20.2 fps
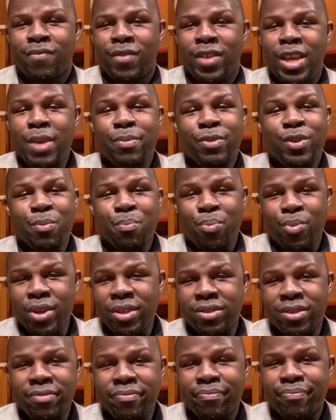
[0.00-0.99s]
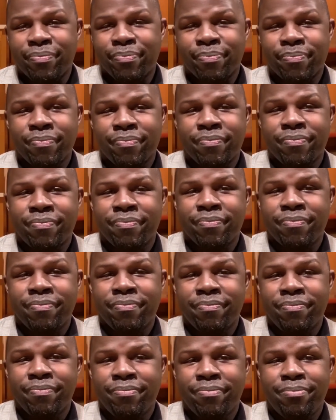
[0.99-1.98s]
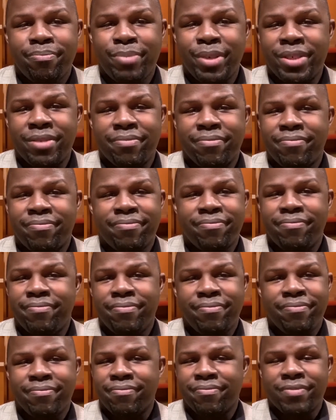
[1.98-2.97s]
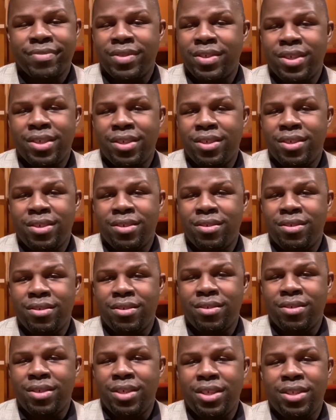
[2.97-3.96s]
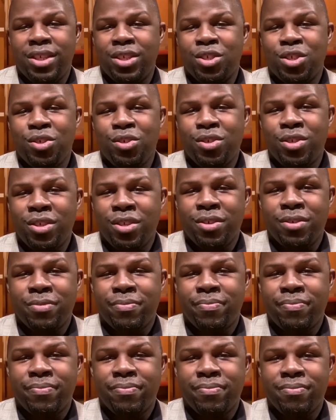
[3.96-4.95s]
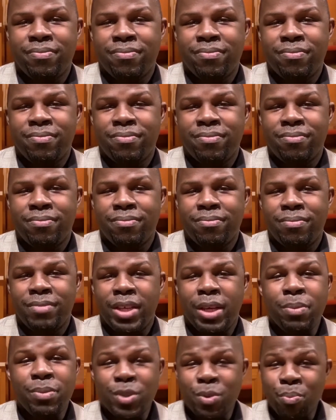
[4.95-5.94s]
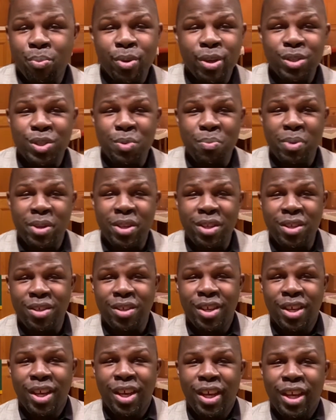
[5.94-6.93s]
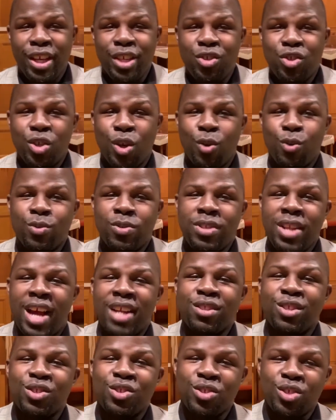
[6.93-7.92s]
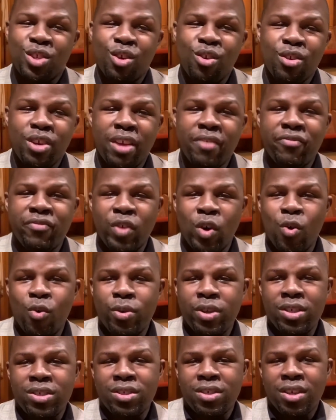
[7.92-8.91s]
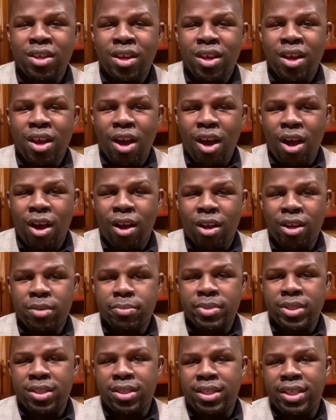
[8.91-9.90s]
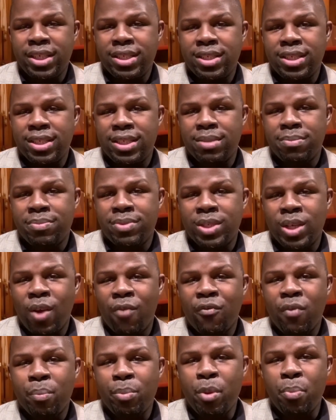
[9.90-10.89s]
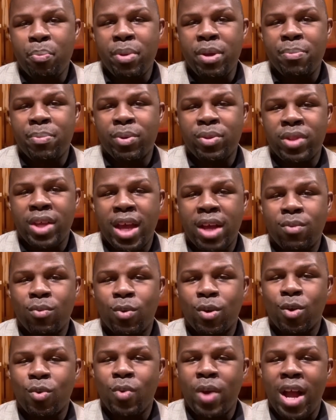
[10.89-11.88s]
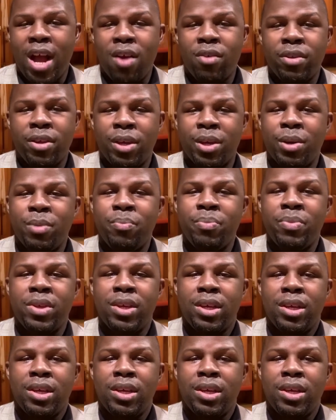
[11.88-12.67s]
He was in prison, but he did good. He was in prison, but he chose not to sulk and fold his arms and distance himself from the people that were around him.